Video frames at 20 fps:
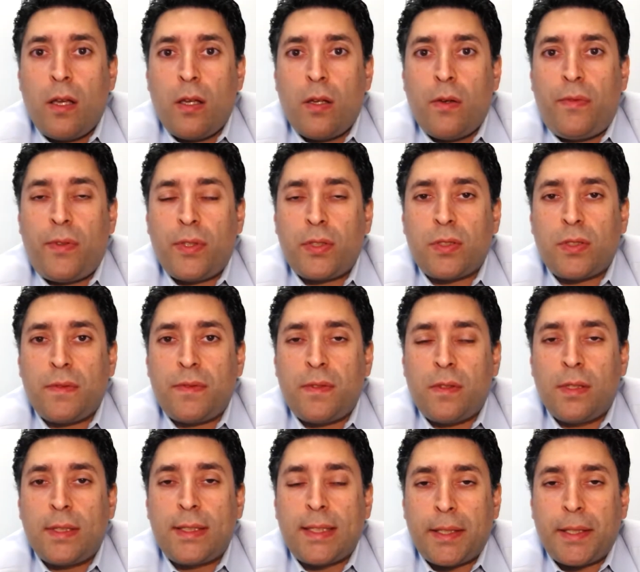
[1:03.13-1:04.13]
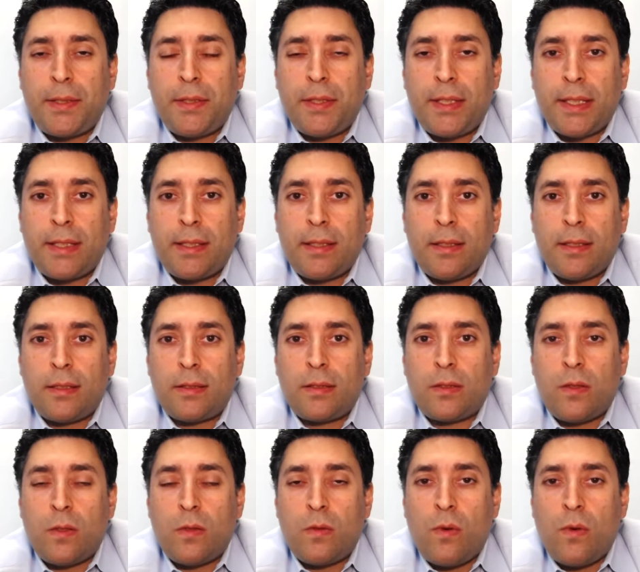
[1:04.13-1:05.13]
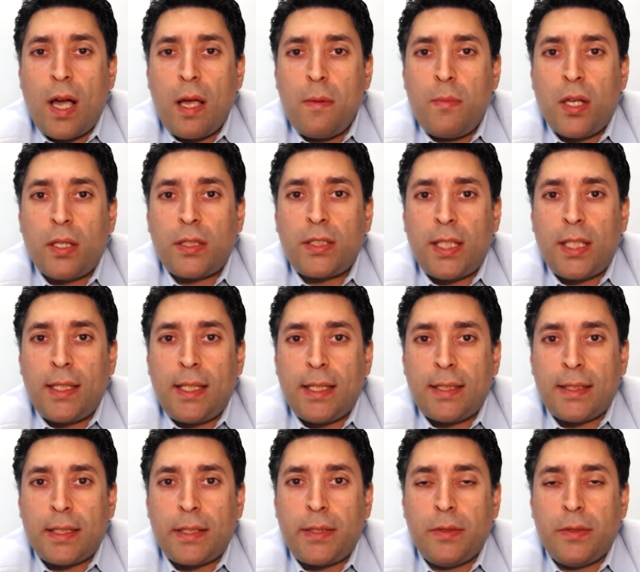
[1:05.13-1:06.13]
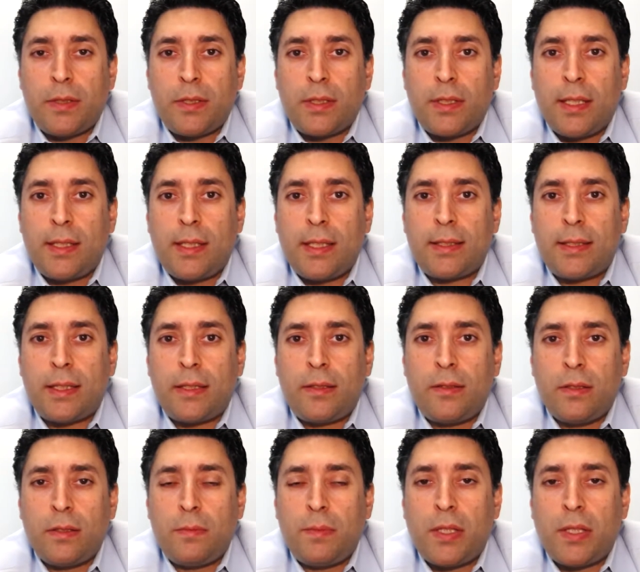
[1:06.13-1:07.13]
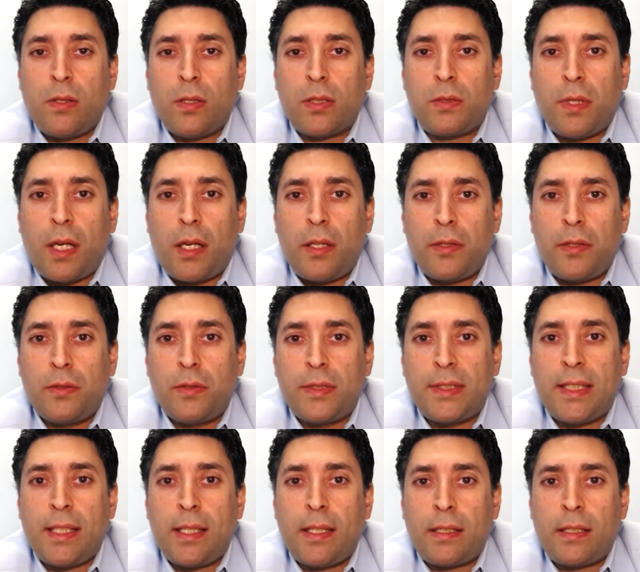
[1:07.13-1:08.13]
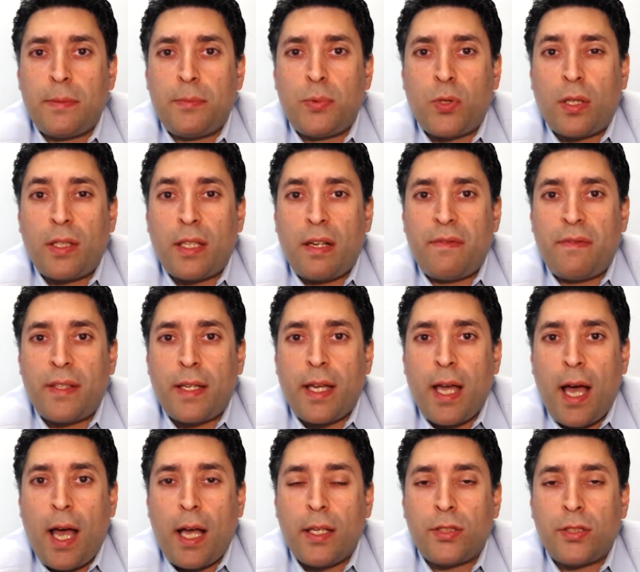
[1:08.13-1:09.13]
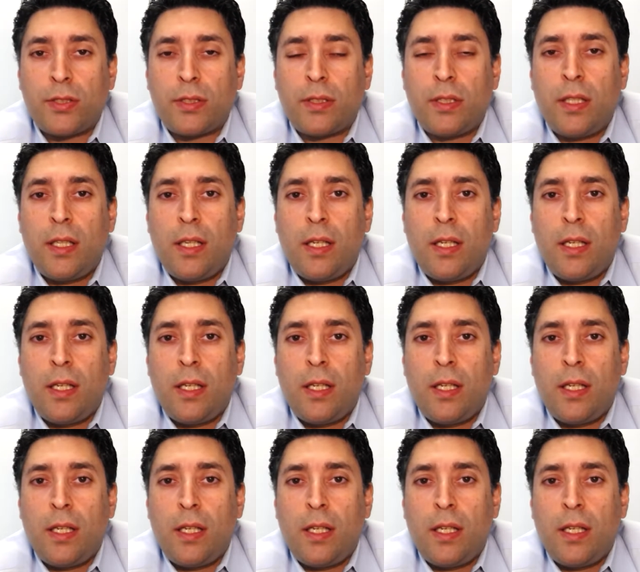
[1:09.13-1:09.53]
First of all, security. So why blockchain is secured? It is secured because we are using cryptographic hash.